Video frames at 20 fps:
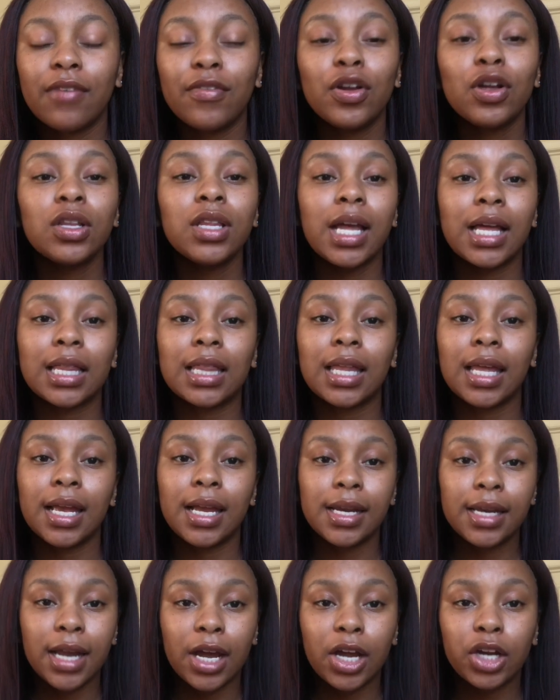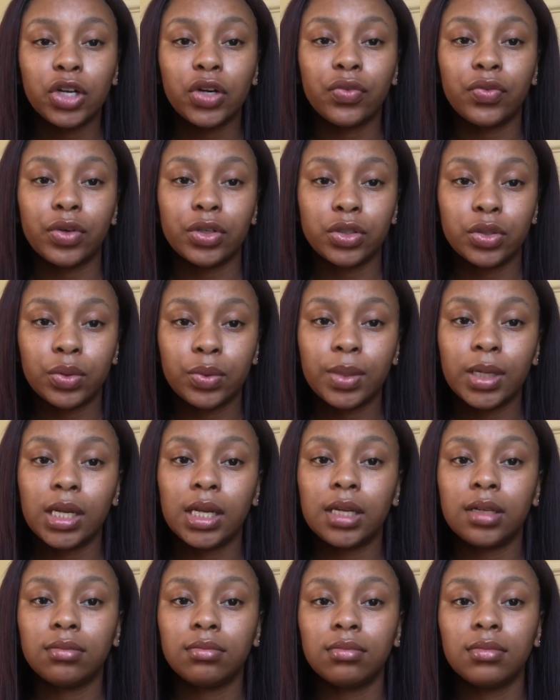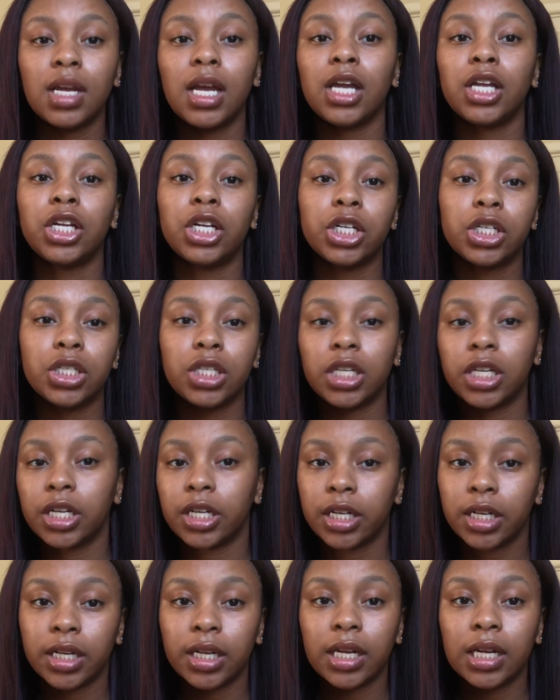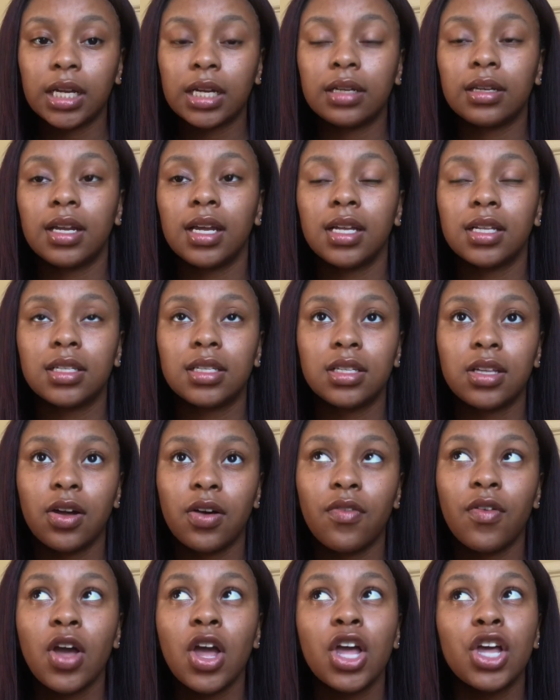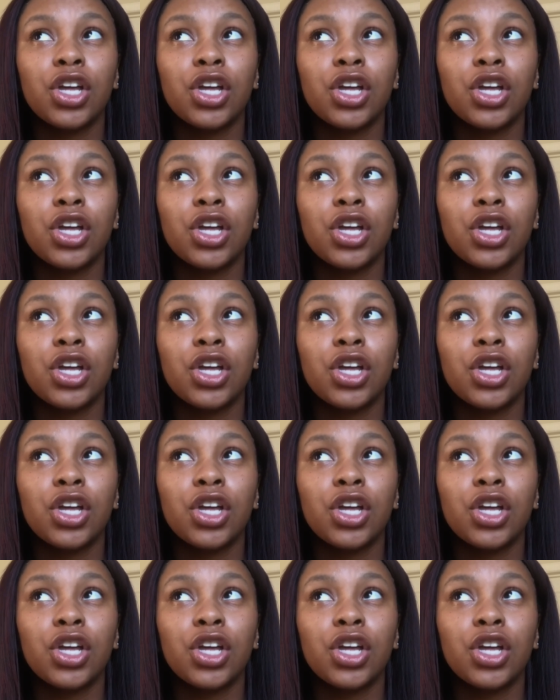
if you're like laying down your frontal wig and you're securing it and stuff,